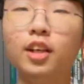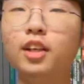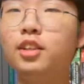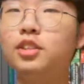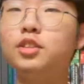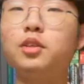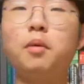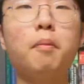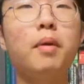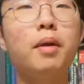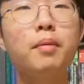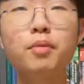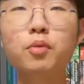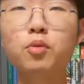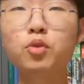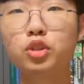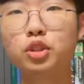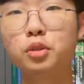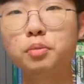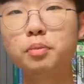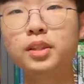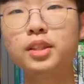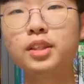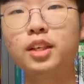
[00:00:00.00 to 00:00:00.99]
So maybe we
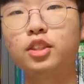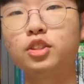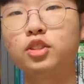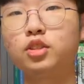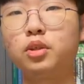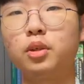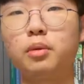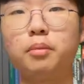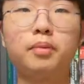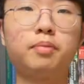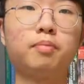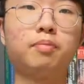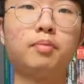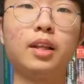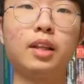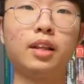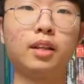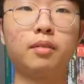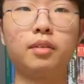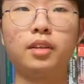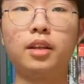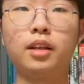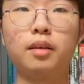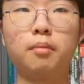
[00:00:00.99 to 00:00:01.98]
should be nice to him and
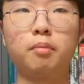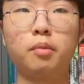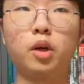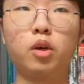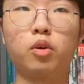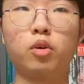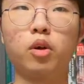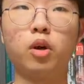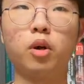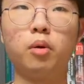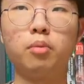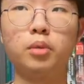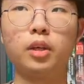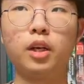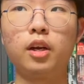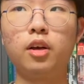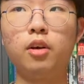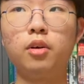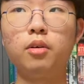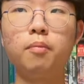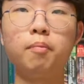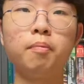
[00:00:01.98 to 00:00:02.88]
let let him go home, you know.